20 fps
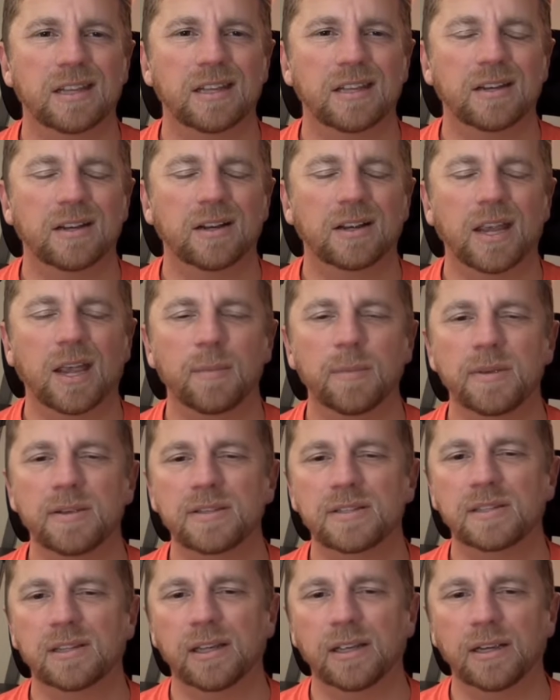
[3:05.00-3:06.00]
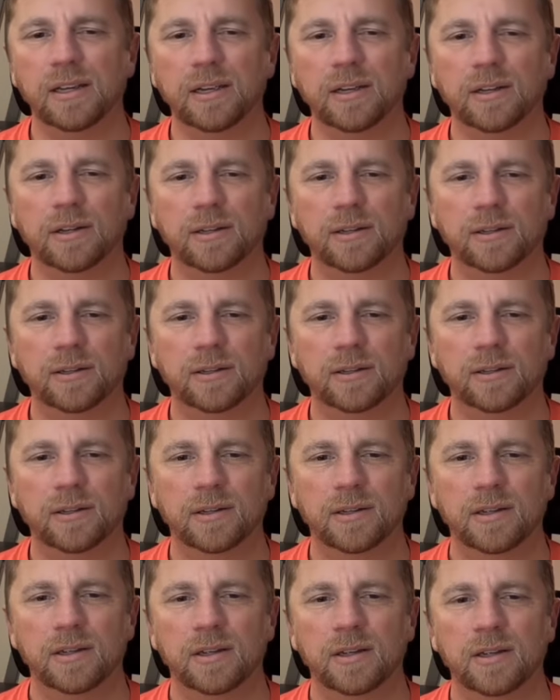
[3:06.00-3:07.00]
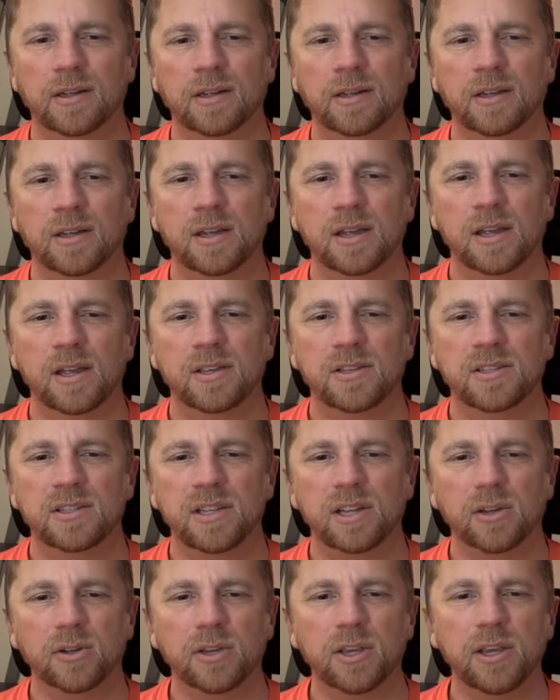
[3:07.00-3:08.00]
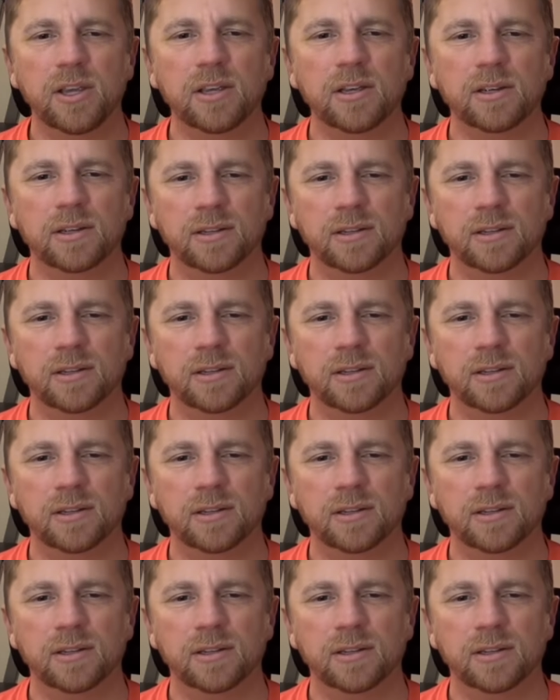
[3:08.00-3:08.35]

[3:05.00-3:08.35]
No, it can't be slink. Silky?